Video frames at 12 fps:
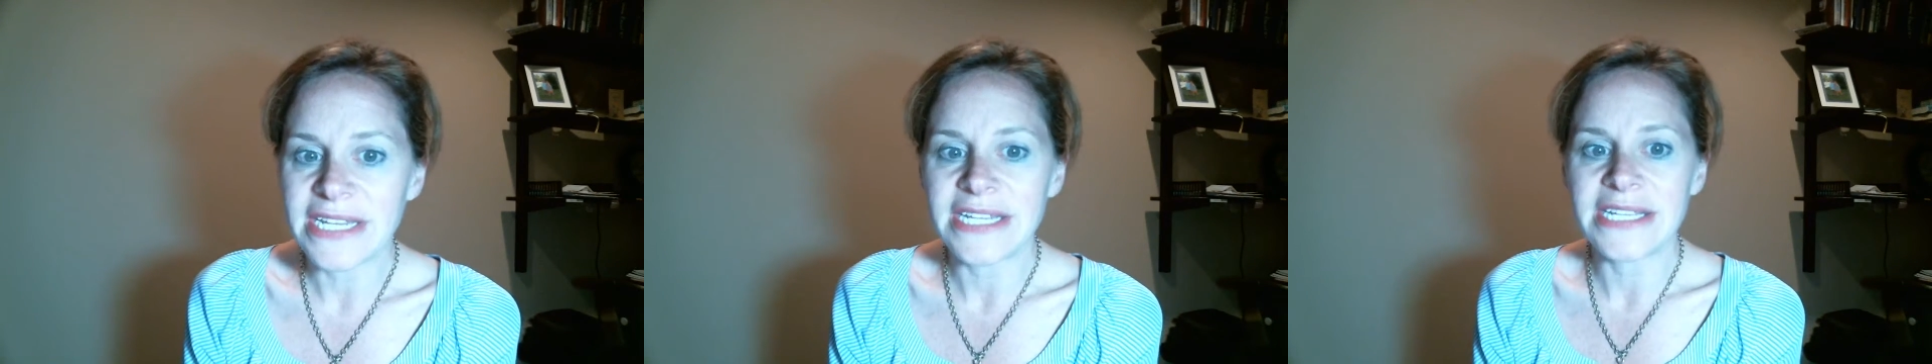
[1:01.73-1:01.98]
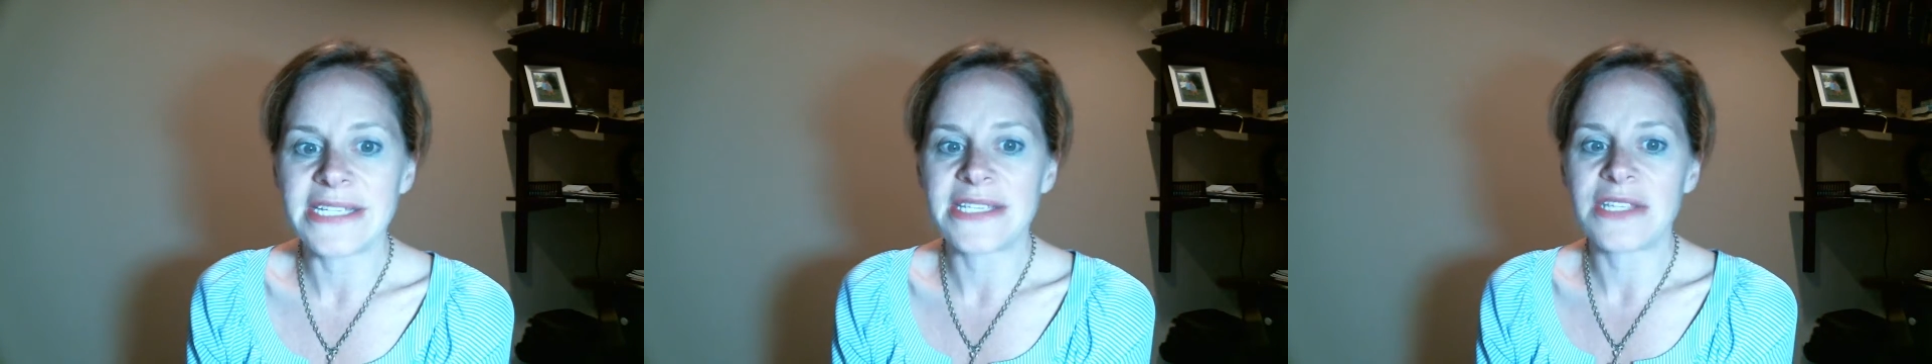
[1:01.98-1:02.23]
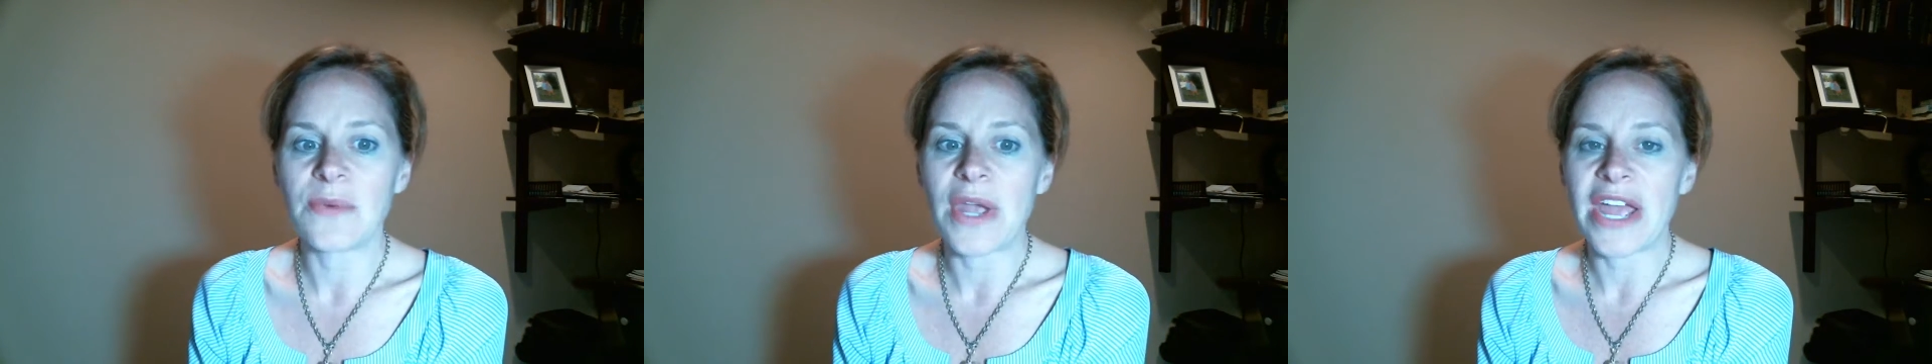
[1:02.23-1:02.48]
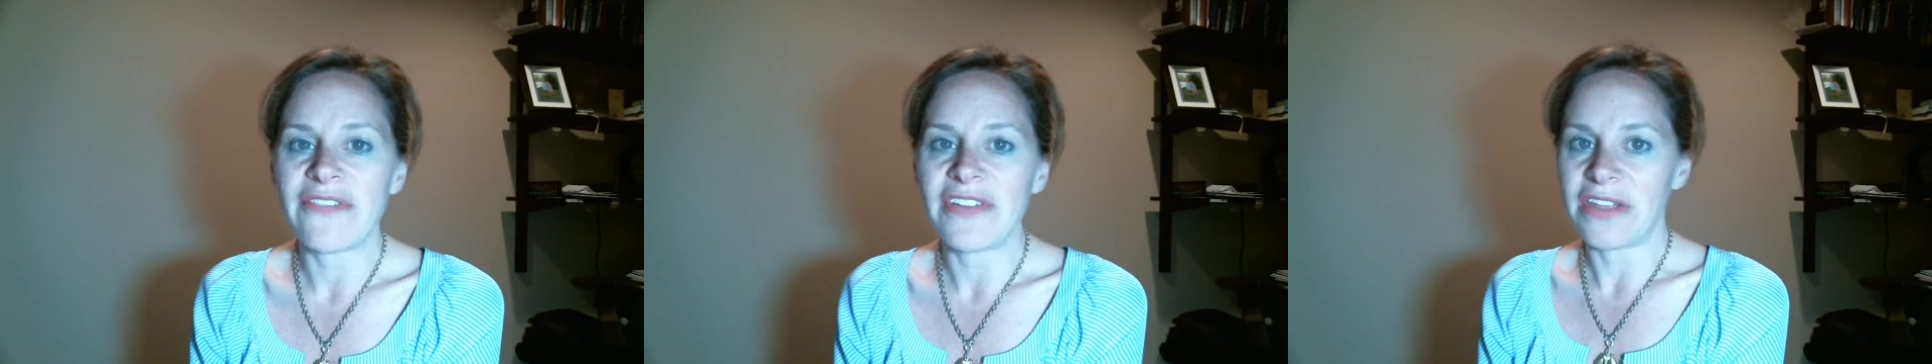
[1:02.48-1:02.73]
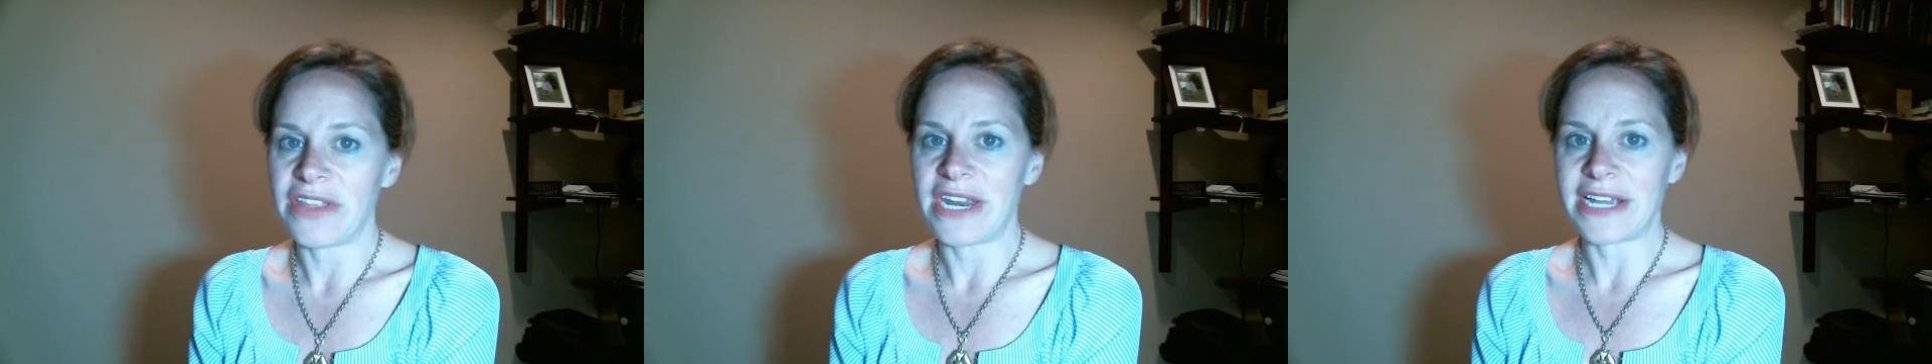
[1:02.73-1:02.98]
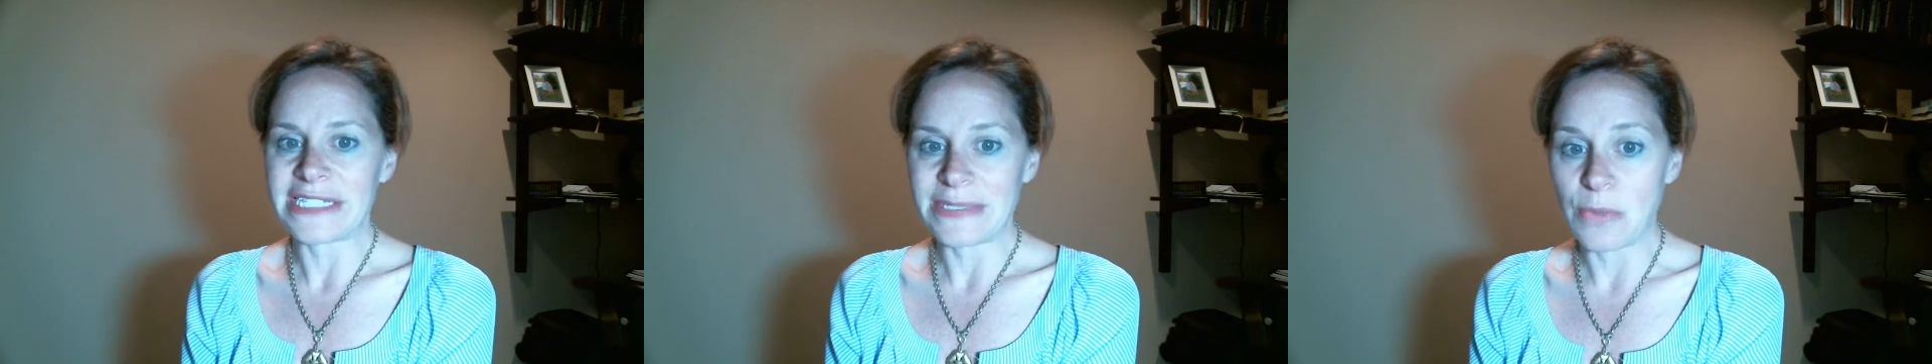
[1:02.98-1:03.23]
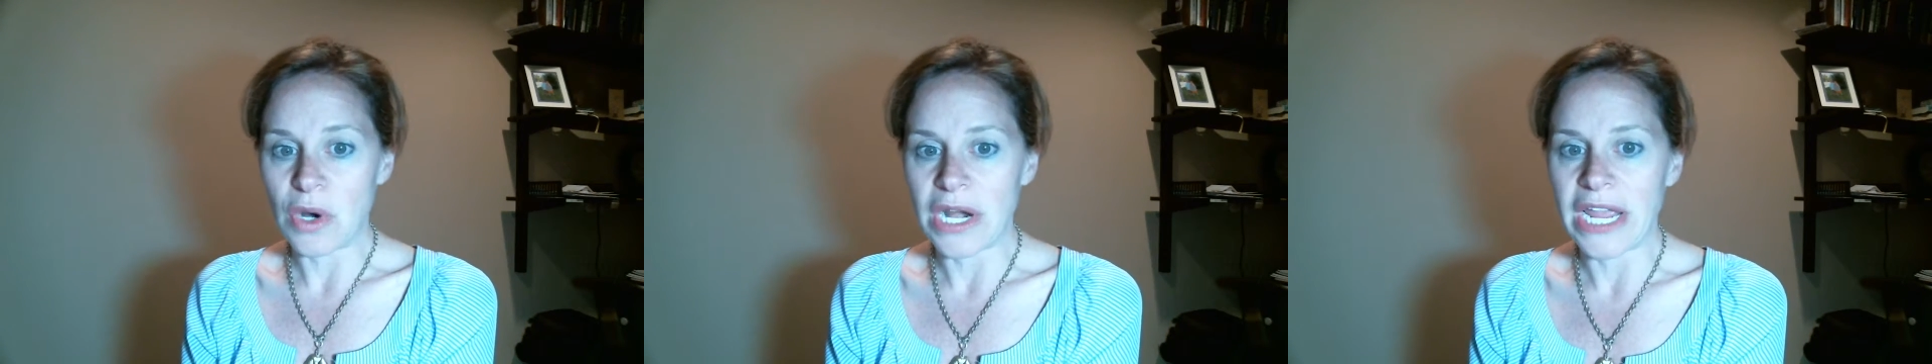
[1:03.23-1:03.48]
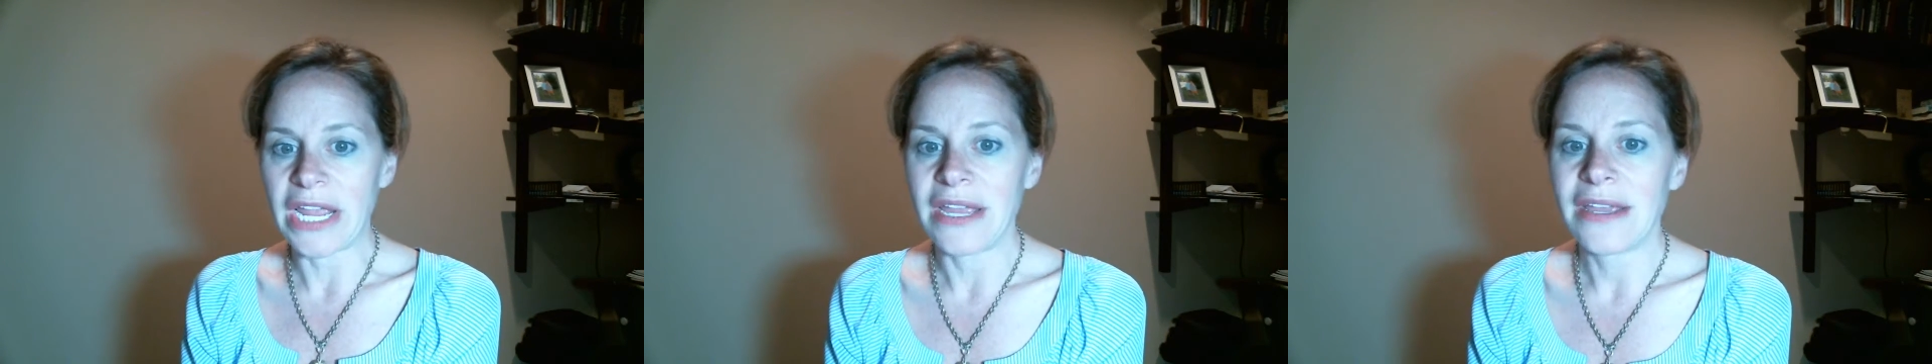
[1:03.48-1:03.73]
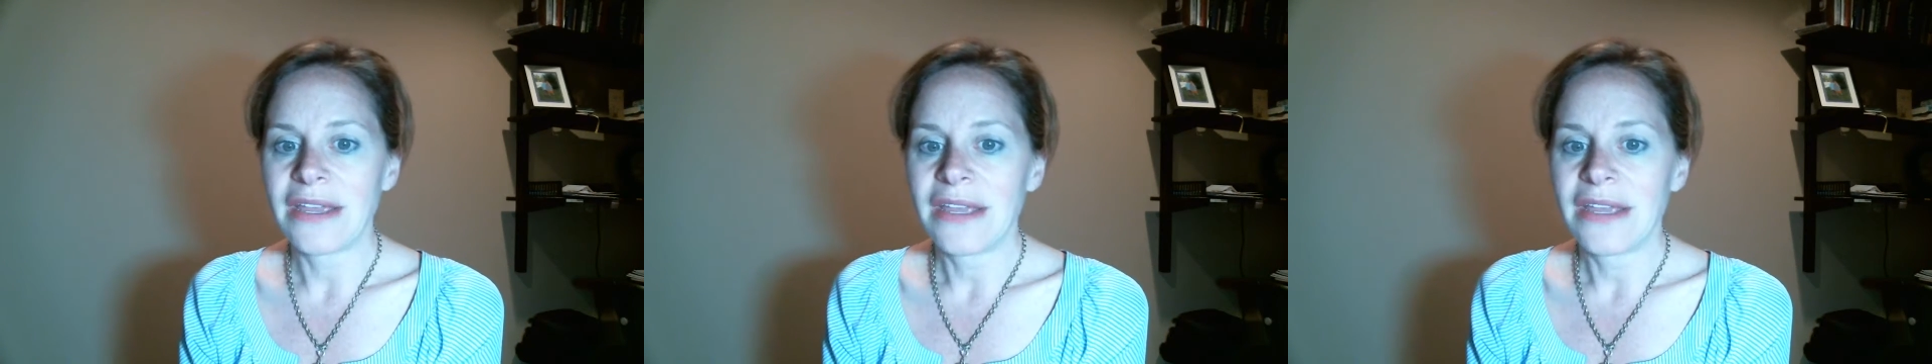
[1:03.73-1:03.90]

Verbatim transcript: is the way I feel the next morning.